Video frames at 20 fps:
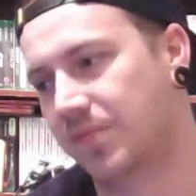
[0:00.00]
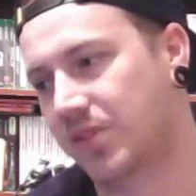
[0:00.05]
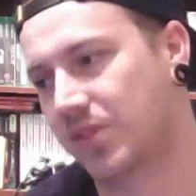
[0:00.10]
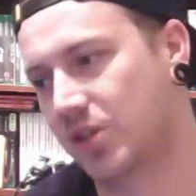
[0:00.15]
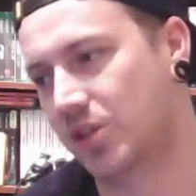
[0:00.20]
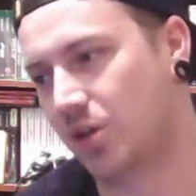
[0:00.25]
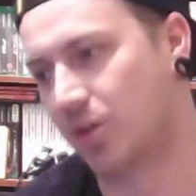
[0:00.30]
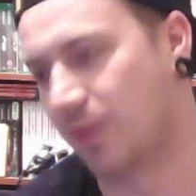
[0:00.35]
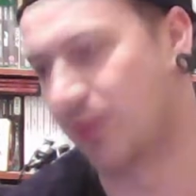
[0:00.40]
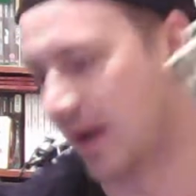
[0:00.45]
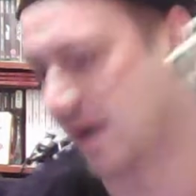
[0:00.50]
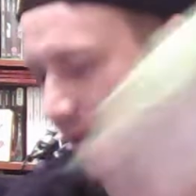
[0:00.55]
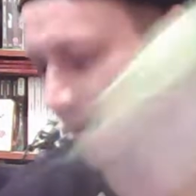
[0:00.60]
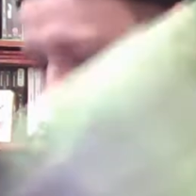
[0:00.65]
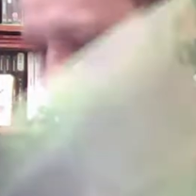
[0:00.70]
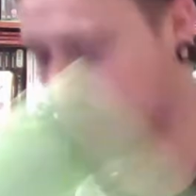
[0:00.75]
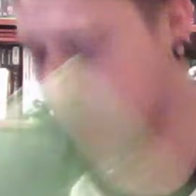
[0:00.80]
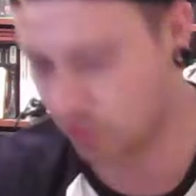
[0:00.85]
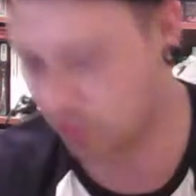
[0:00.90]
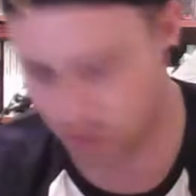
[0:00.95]
2 bags
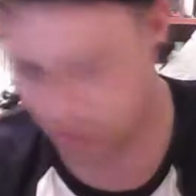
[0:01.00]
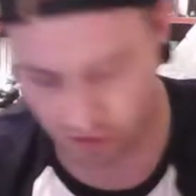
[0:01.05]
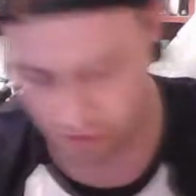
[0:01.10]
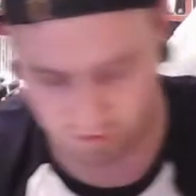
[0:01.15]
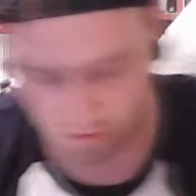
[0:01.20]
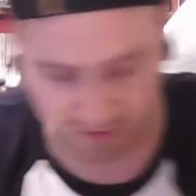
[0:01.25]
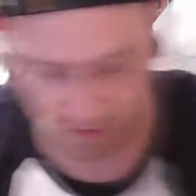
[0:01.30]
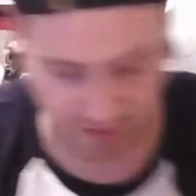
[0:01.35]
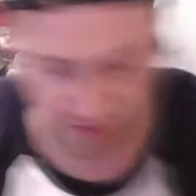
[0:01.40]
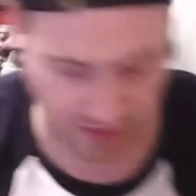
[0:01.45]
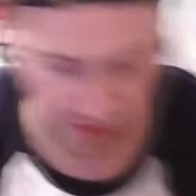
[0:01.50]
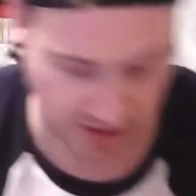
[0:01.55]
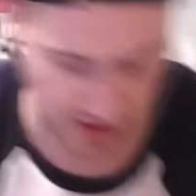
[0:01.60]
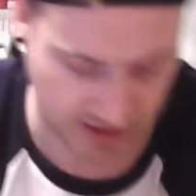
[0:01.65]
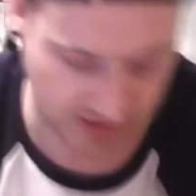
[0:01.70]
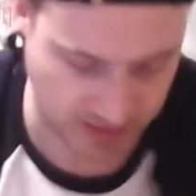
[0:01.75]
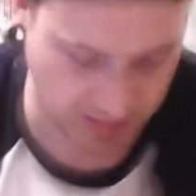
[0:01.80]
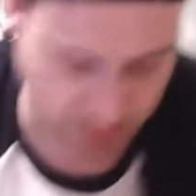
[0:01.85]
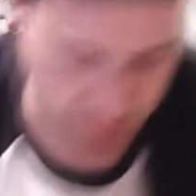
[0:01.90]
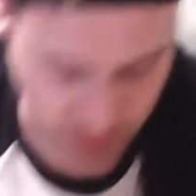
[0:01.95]
full of
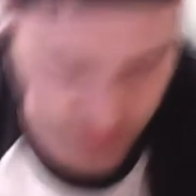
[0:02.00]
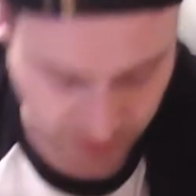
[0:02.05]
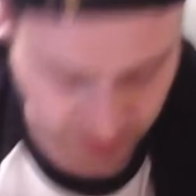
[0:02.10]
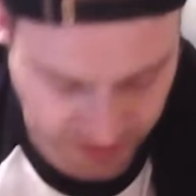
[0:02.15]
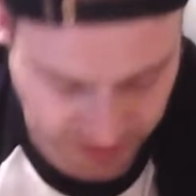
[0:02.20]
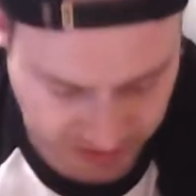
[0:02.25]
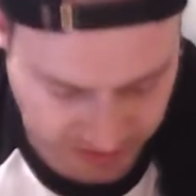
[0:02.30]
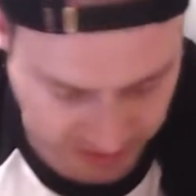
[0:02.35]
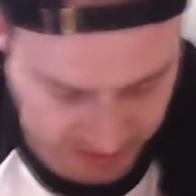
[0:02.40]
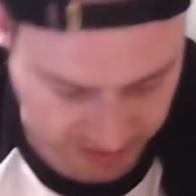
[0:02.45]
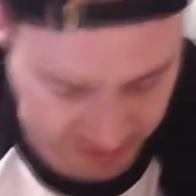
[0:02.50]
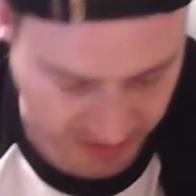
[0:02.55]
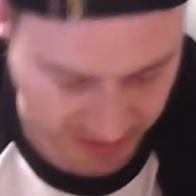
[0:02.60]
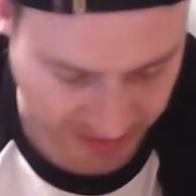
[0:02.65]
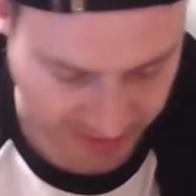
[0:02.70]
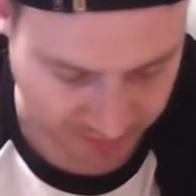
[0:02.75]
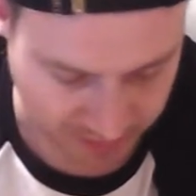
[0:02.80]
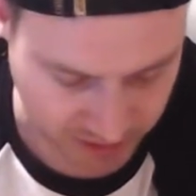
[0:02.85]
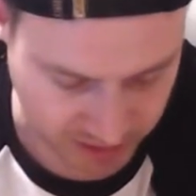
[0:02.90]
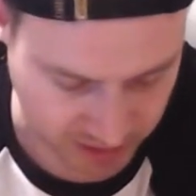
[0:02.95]
Xbox 360
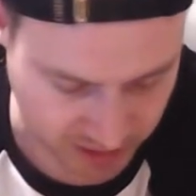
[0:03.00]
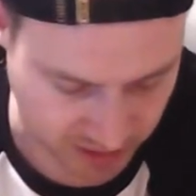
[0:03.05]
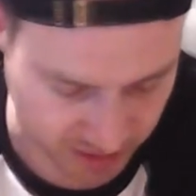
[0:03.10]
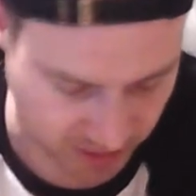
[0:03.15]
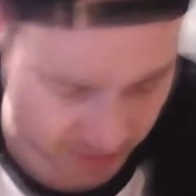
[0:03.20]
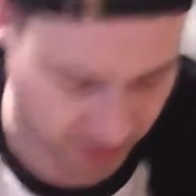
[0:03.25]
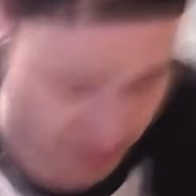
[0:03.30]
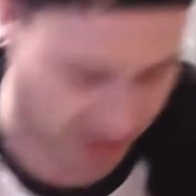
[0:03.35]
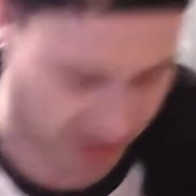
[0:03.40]
games that I